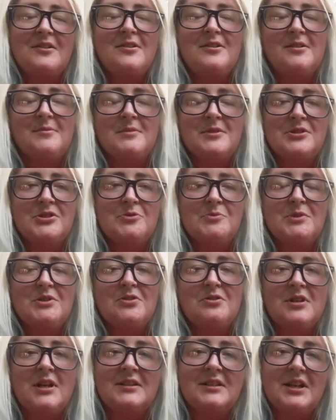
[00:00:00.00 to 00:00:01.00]
Now I'm assuming
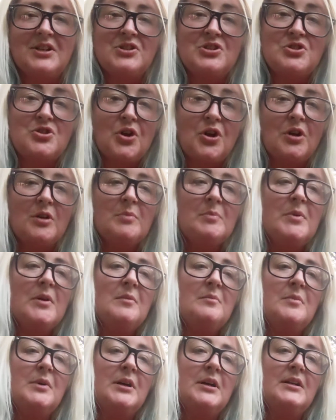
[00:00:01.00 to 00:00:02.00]
they're not that sharp,
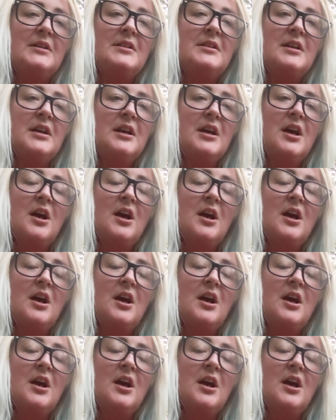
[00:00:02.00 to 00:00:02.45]
but